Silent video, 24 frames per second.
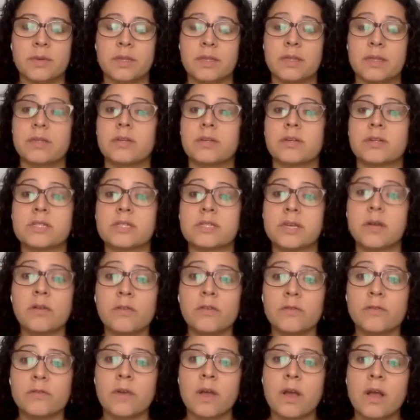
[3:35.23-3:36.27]
within
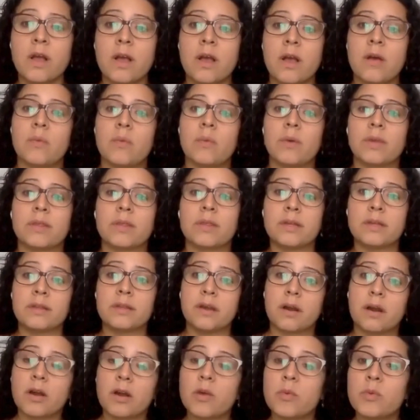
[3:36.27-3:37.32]
yourself,
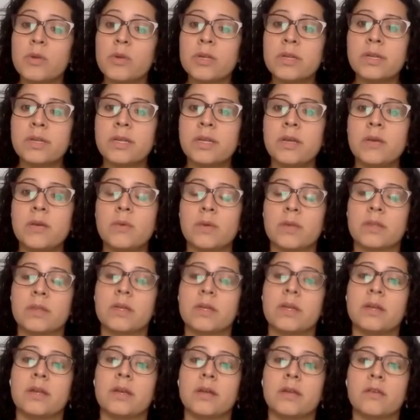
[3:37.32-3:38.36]
within our community,
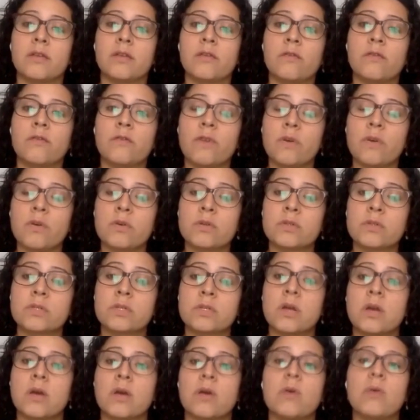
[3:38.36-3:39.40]
within other folks
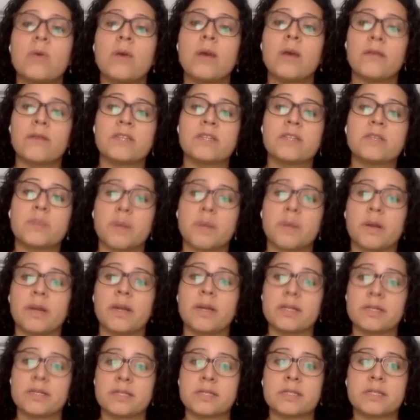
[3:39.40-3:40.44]
who have
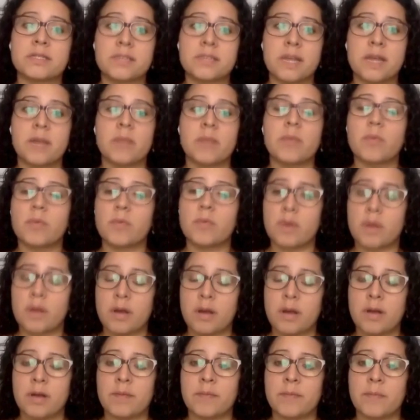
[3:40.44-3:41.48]
experienced
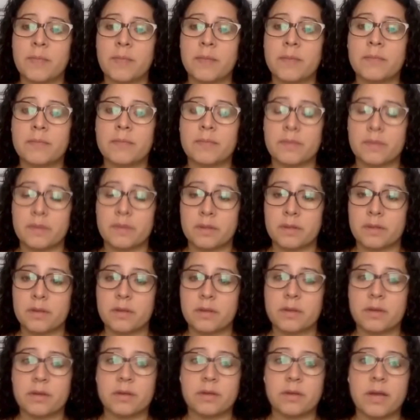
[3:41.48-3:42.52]
um,
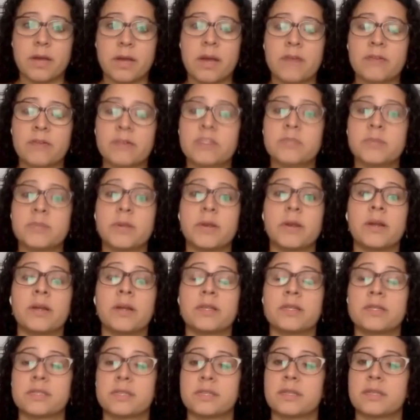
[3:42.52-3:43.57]

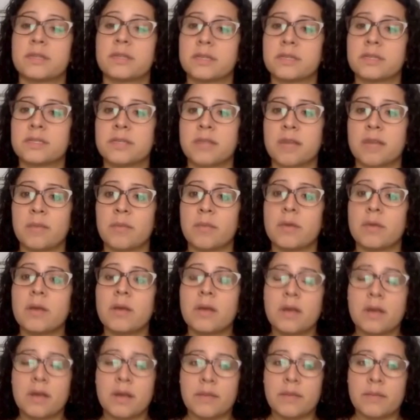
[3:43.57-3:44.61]
the same
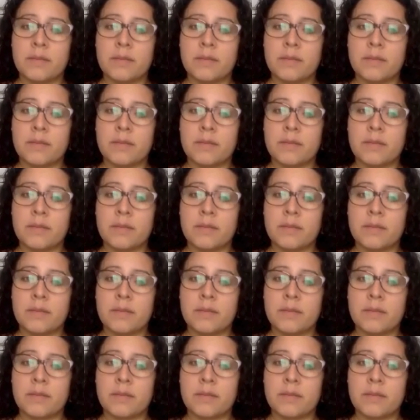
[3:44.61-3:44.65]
